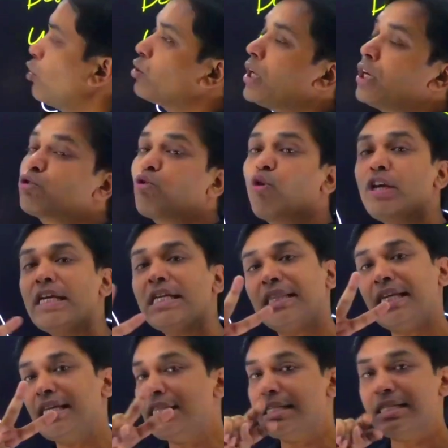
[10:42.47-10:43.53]
ho na, do hi
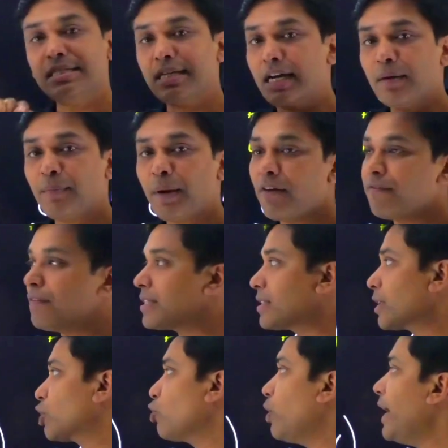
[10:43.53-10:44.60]
teen jagah pe aap fas
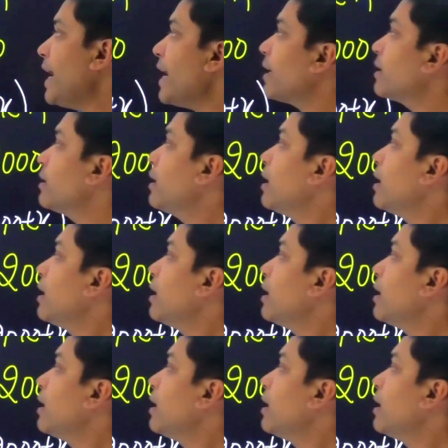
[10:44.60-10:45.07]
sakte ho. Ek,